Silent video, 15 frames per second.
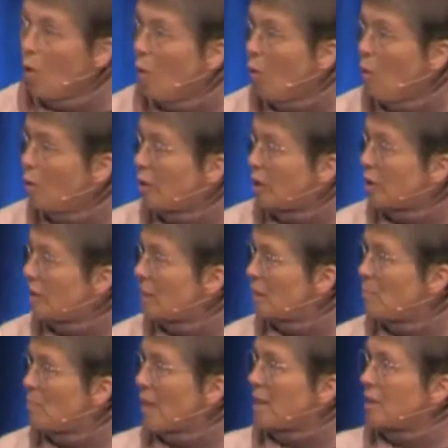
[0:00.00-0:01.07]
All this
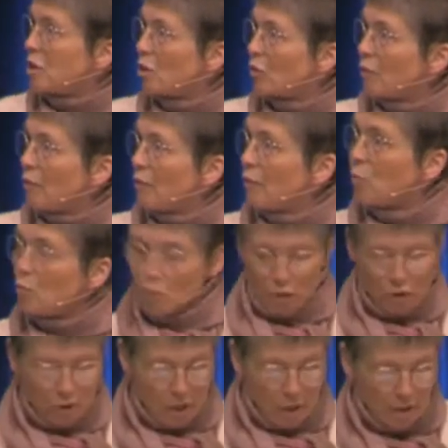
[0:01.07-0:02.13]
is based on a false
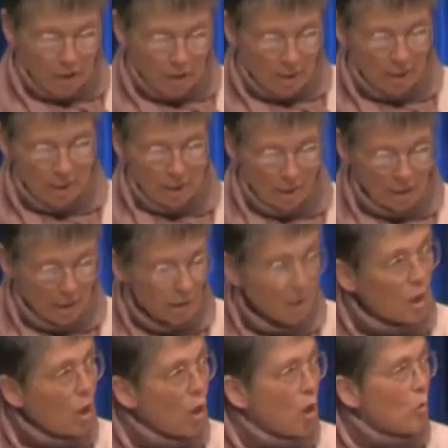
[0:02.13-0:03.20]
certainty
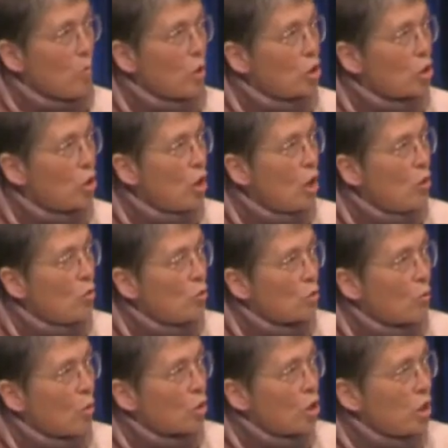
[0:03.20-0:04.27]
which
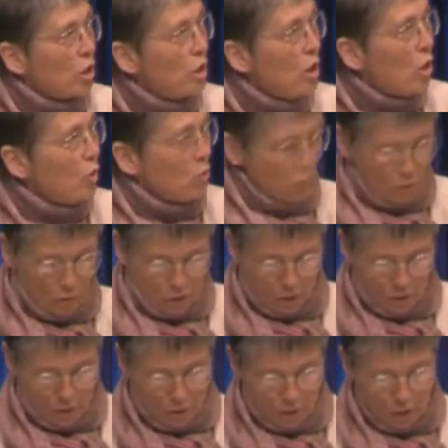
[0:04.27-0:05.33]
knows what it
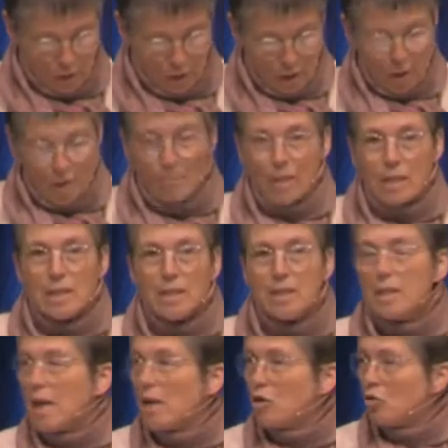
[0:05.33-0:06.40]
knows but is
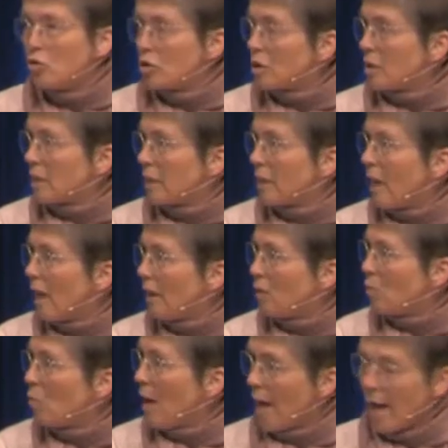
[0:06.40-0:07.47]
dangerously
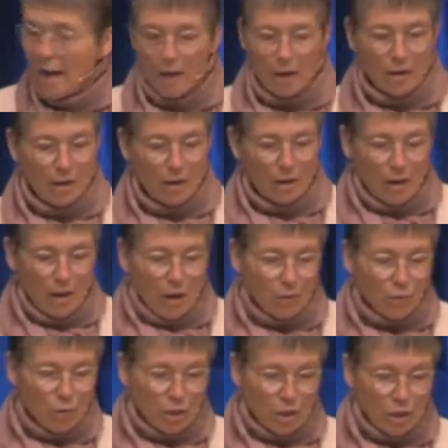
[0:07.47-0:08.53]
unaware
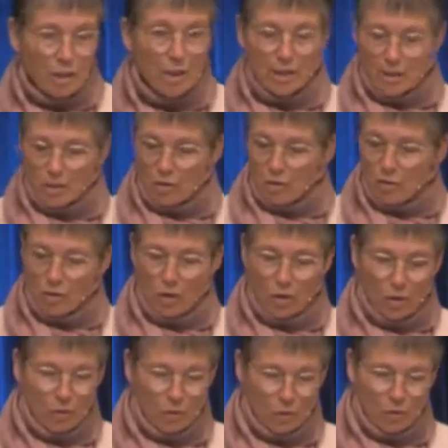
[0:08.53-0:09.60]
of what it does not know.